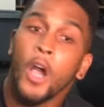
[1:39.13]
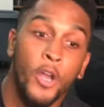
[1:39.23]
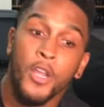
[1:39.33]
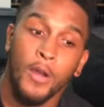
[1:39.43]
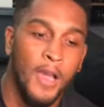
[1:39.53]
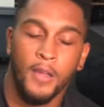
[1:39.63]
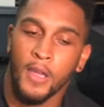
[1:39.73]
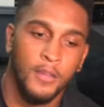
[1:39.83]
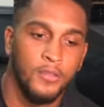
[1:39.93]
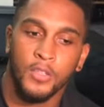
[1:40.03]
Oh no,
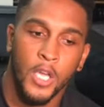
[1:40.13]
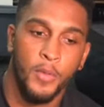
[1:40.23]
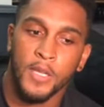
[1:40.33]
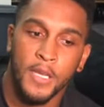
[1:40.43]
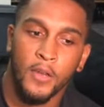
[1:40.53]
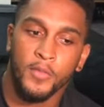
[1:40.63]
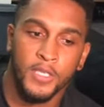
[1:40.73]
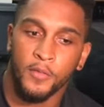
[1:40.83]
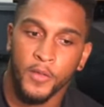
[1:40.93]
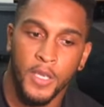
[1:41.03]
I, coming here,
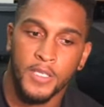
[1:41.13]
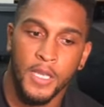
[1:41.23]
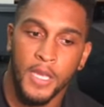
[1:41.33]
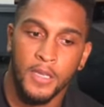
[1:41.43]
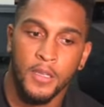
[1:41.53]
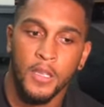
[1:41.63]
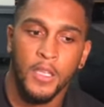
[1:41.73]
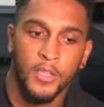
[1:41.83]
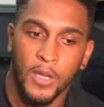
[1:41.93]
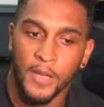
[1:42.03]
obviously the first day,
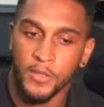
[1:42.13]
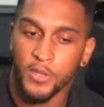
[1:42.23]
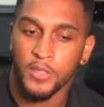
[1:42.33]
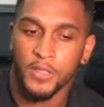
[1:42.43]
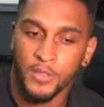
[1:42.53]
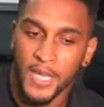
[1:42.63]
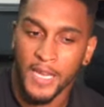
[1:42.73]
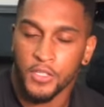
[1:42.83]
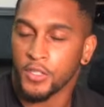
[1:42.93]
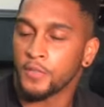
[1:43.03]
you know, have you those, those
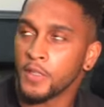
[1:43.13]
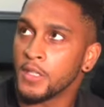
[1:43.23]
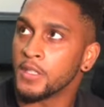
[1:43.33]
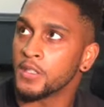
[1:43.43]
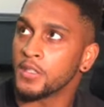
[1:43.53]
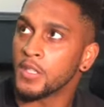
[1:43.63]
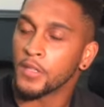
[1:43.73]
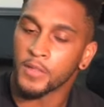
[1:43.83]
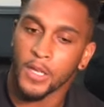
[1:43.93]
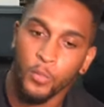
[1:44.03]
anxious feelings and
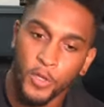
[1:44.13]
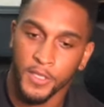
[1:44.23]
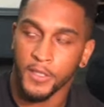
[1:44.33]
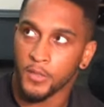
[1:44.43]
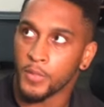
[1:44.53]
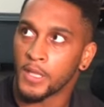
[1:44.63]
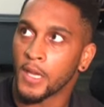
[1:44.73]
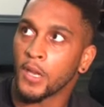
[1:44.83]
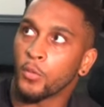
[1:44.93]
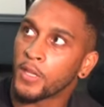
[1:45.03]
stuff, like what's it going to be
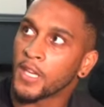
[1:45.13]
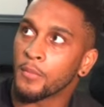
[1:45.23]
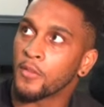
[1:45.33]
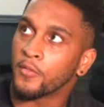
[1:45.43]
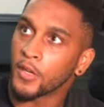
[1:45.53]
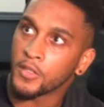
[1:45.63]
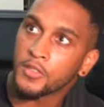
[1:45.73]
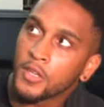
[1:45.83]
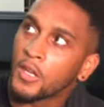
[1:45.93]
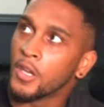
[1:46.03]
like? I want to get my first,
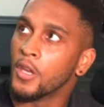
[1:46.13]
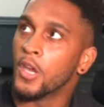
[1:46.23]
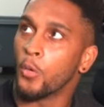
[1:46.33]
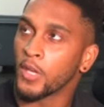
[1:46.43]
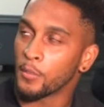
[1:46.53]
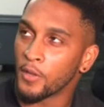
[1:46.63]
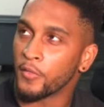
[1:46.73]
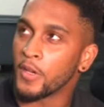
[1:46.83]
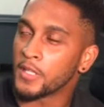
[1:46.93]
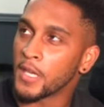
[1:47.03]
I want to get my
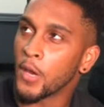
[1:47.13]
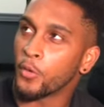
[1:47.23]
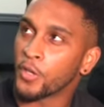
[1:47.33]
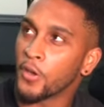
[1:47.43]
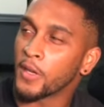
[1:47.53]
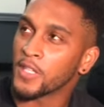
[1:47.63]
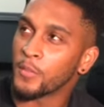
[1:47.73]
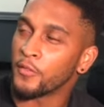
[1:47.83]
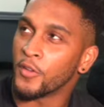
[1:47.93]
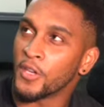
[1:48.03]
first hit, I want to go against
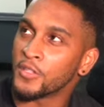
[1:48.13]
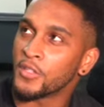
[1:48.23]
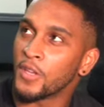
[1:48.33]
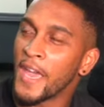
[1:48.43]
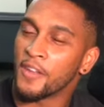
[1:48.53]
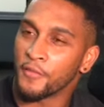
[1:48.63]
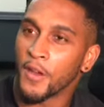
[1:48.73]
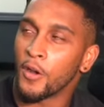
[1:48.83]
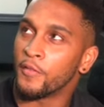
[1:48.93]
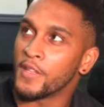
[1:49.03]
my first
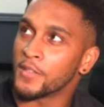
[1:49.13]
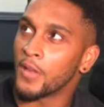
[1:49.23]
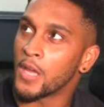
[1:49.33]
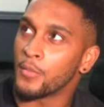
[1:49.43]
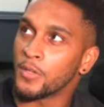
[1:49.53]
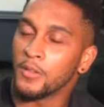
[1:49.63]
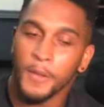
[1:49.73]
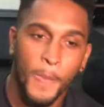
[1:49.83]
NFL offensive lineman.